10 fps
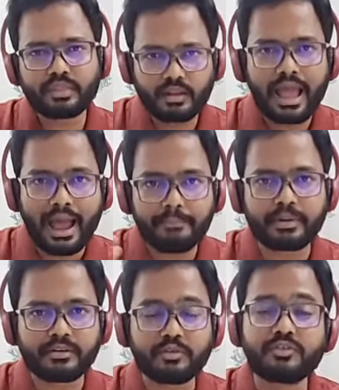
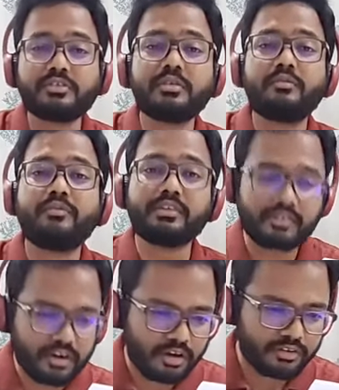happens, which is a
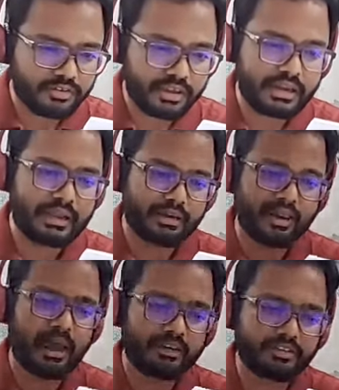physiological
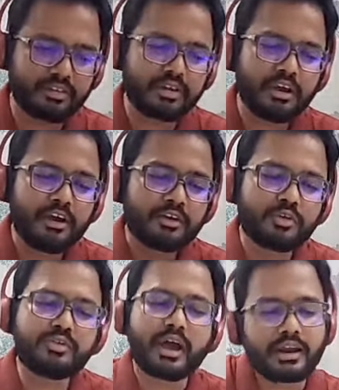reaction to
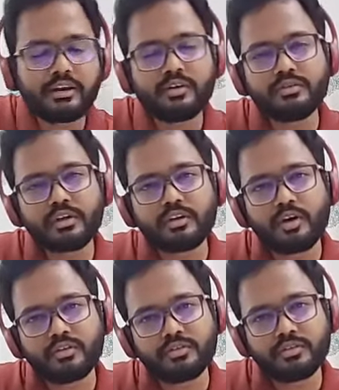dilute the
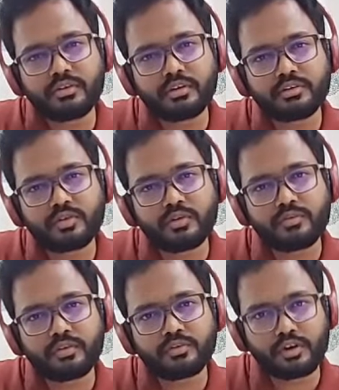concentration of
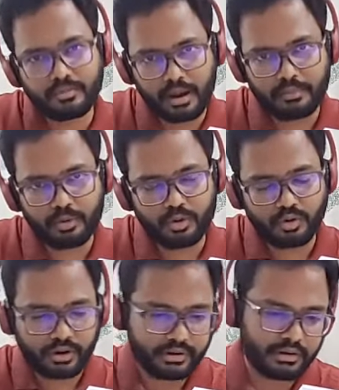sodium
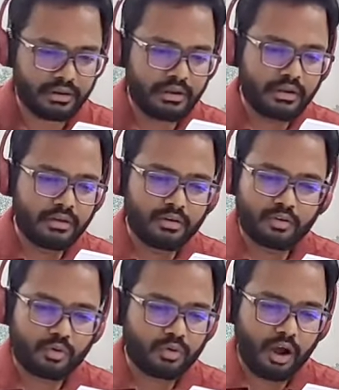hypochlorite.
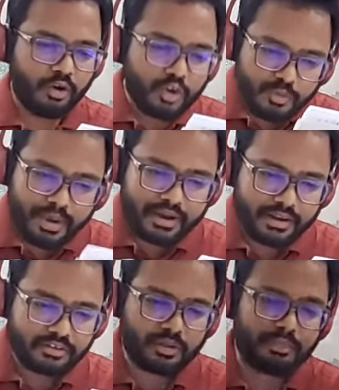So how do you
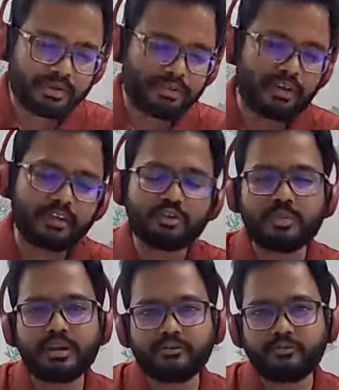manage? The patient has to
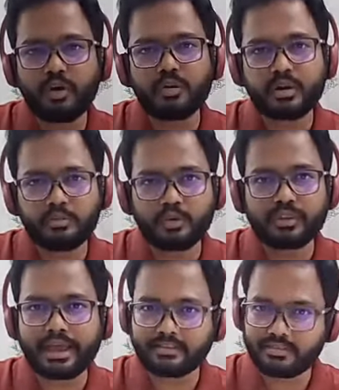be informed about
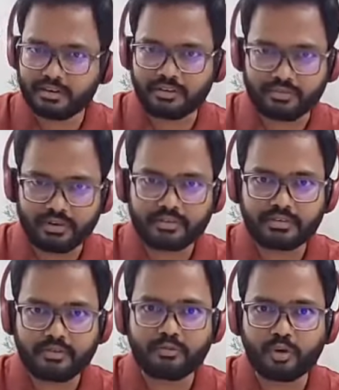the accident, the first
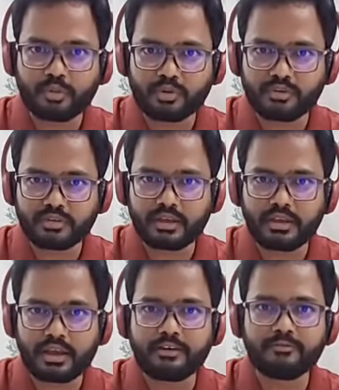and foremost thing,
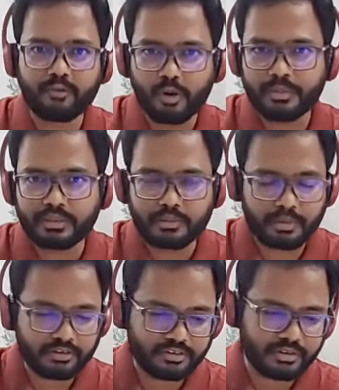informing the
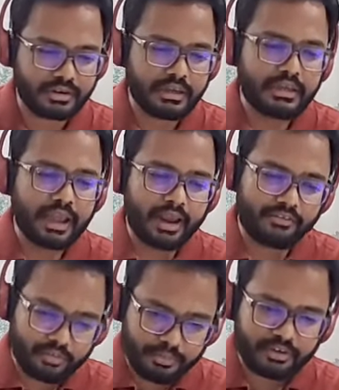patient. And if
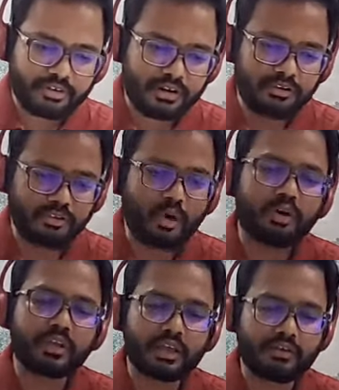the patient is
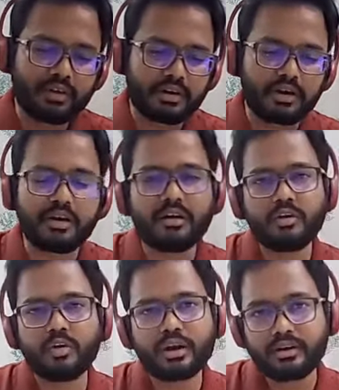not given a
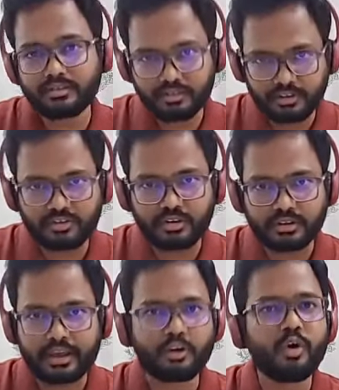local anesthesia,
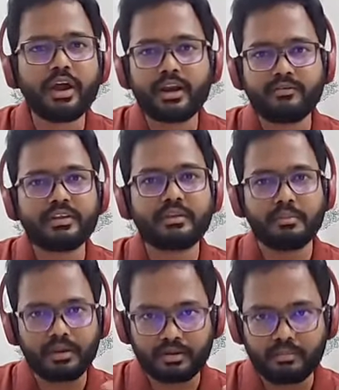then go ahead with
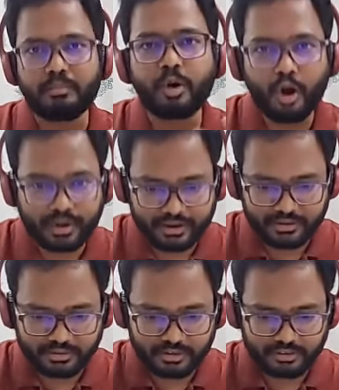block
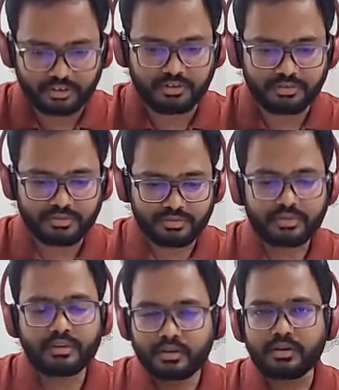anesthesia,
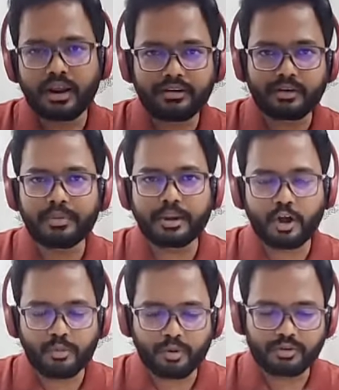right, depending
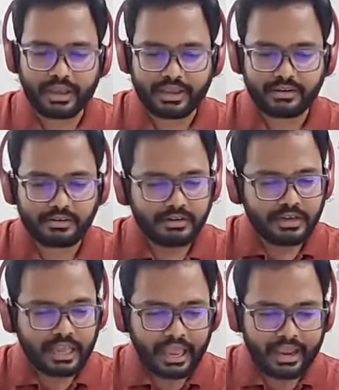upon the area
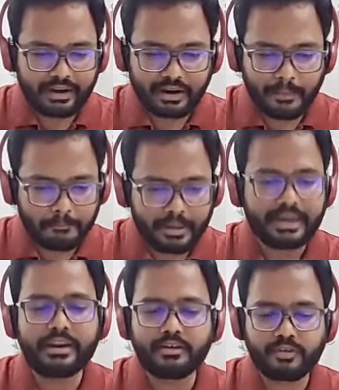and
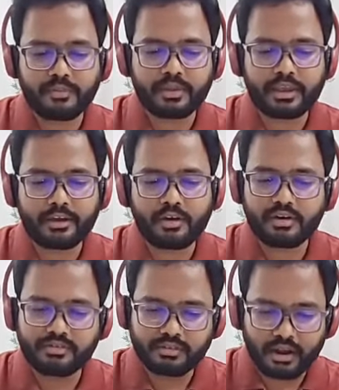bleeding from the canal
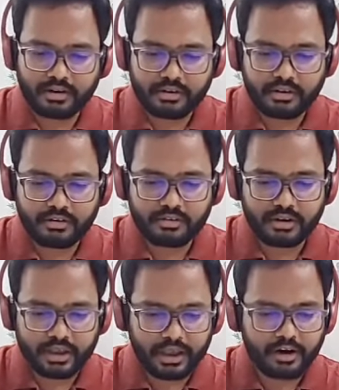is
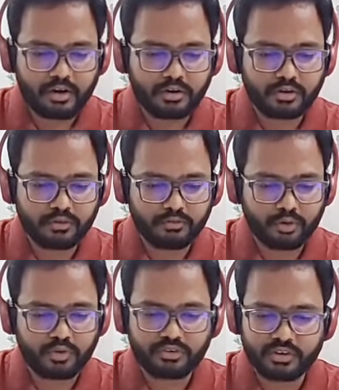continuously allowed to
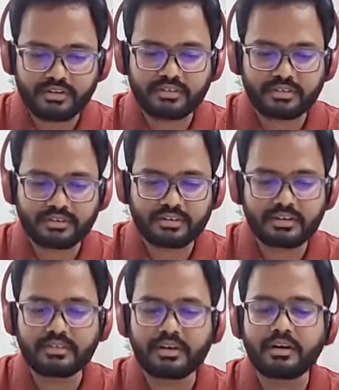flow since this
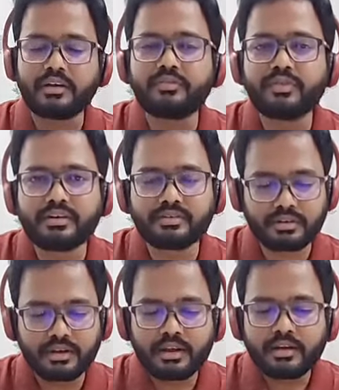is a defense
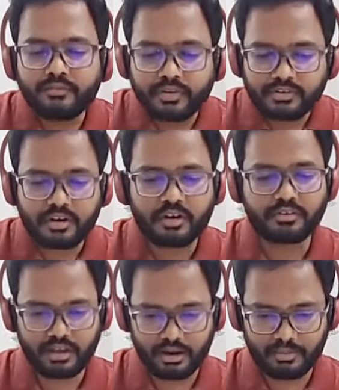
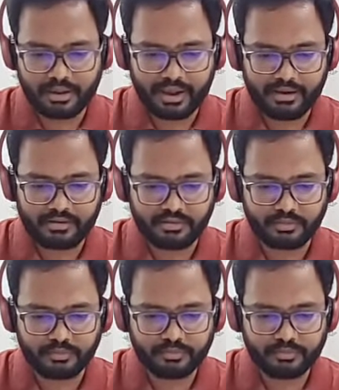physiological mechanism